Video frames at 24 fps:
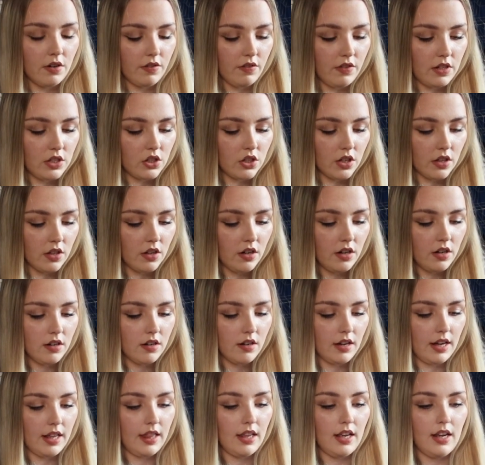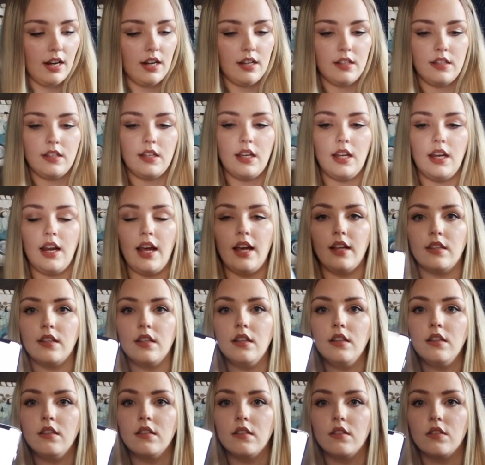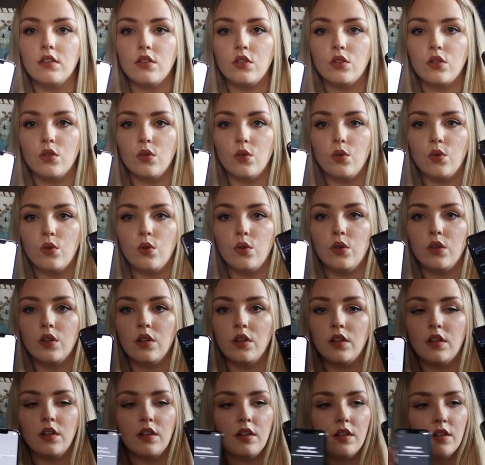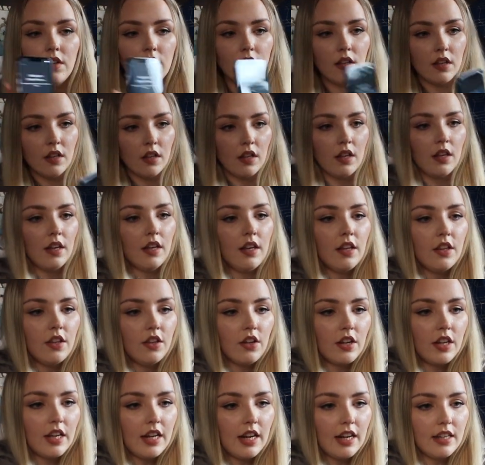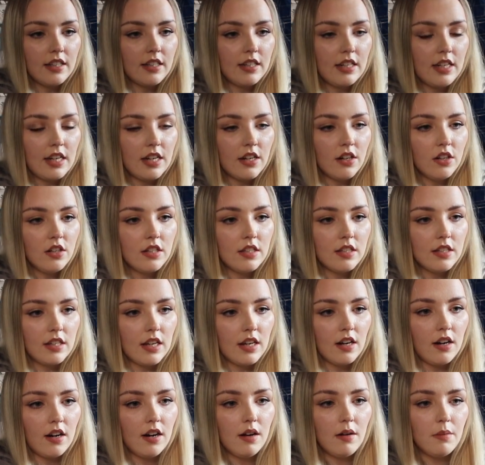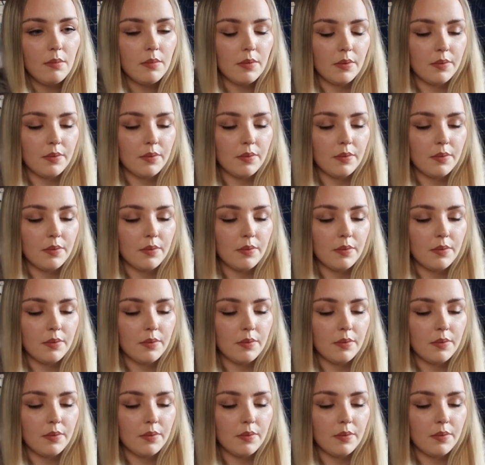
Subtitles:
of each other and then it's connecting. So they're connecting here to set it up.